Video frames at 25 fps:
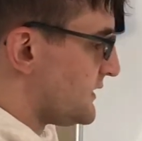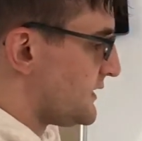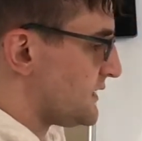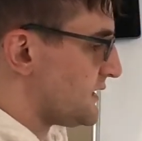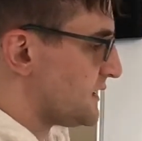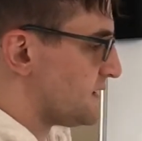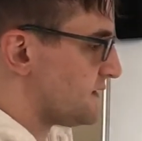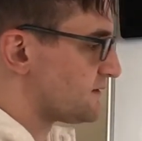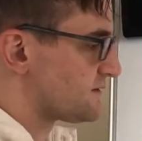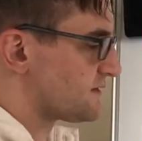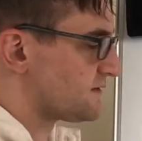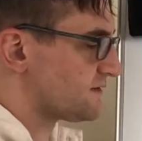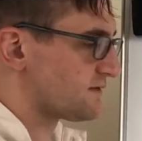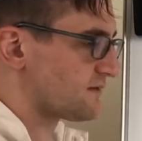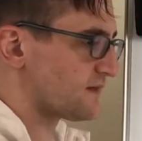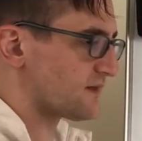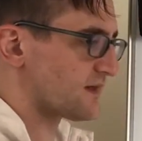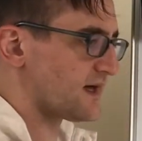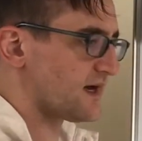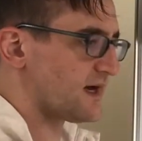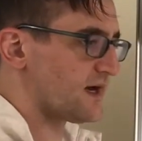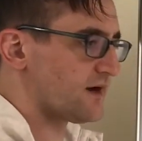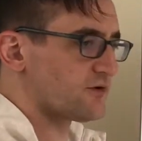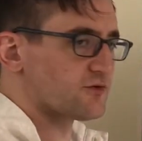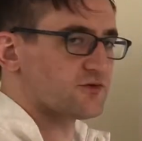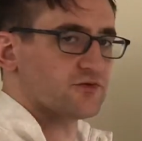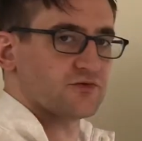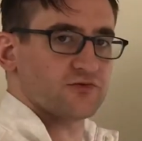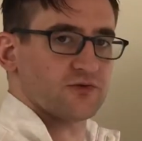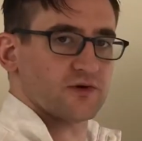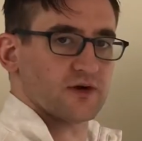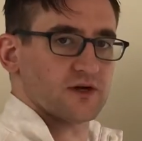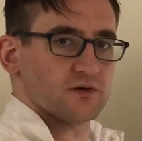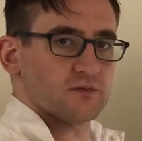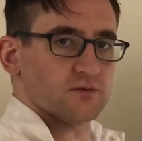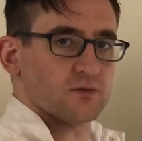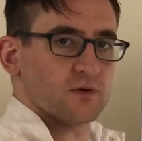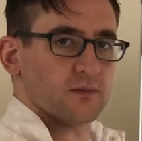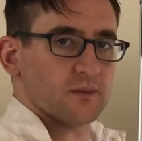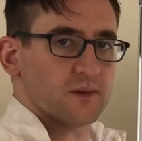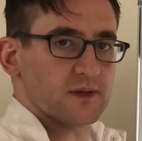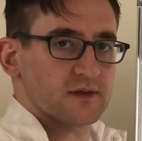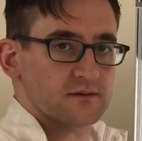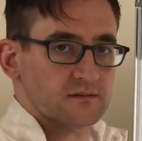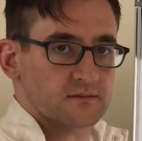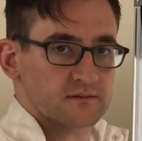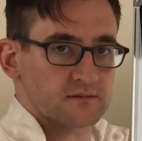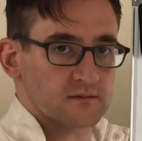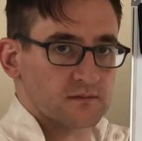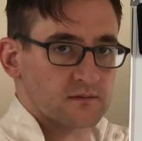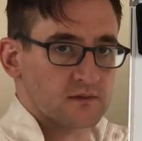This is the guy who's afraid of women.